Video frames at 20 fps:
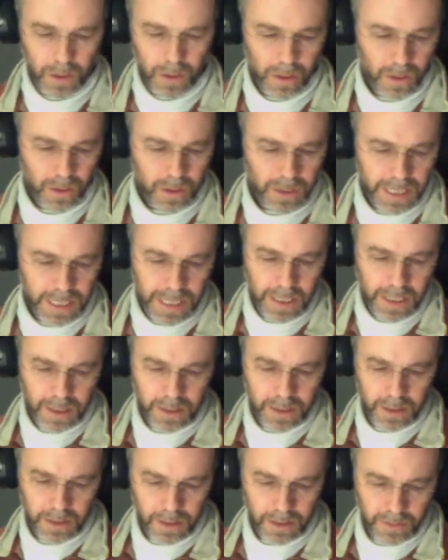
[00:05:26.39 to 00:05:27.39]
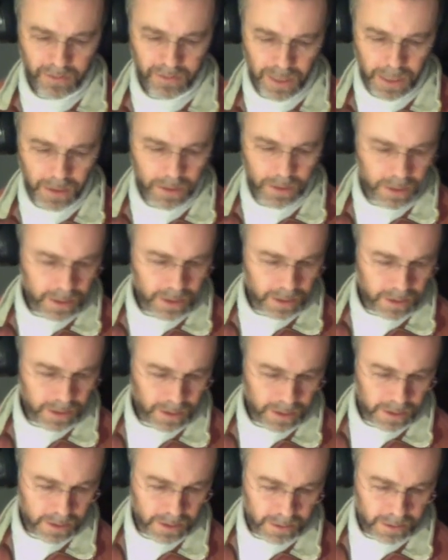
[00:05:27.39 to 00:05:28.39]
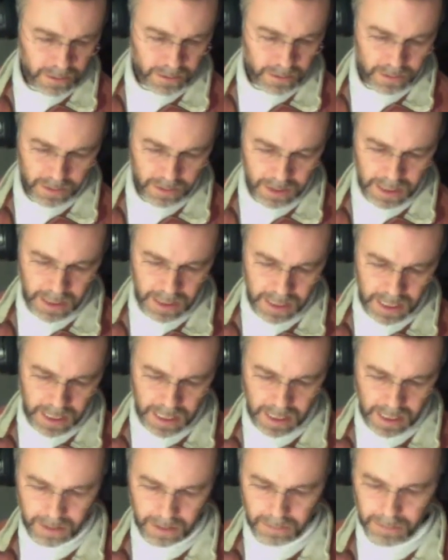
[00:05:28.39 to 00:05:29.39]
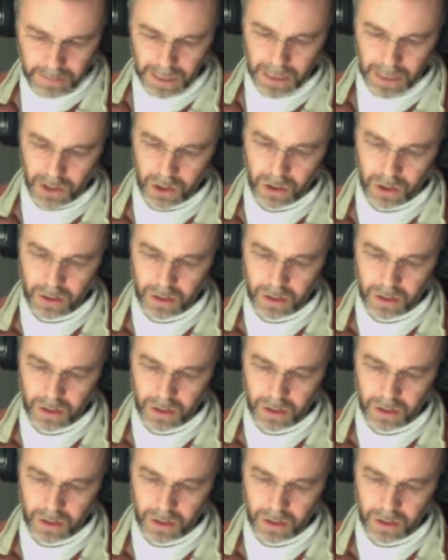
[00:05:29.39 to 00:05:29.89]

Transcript: Seconds, violas, cello, bass.